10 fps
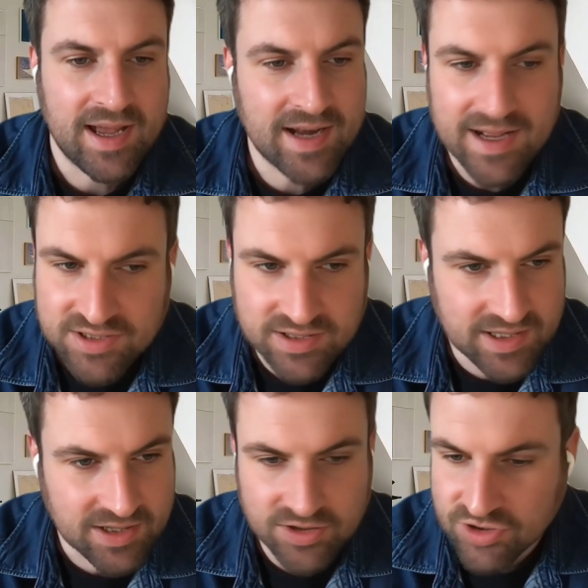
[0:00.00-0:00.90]
And
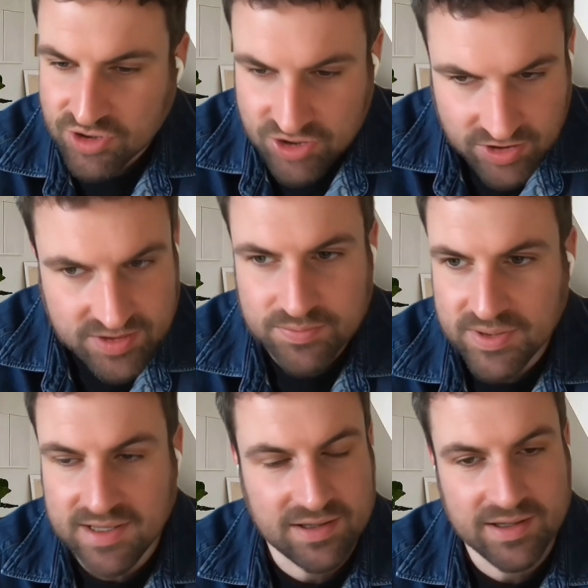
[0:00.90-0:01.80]
actually it can just
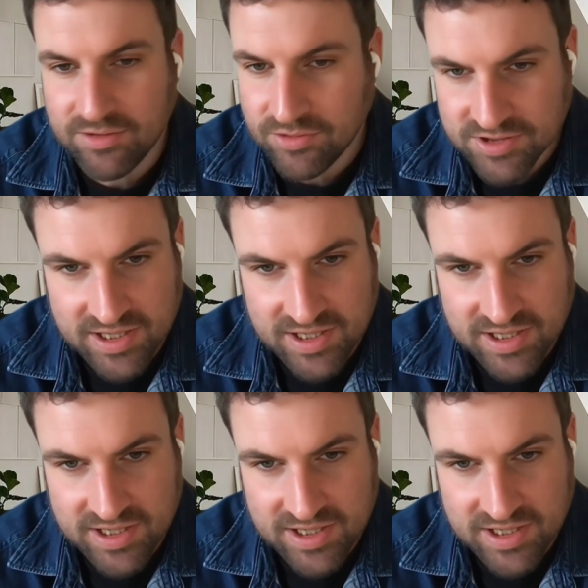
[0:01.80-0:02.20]
be a little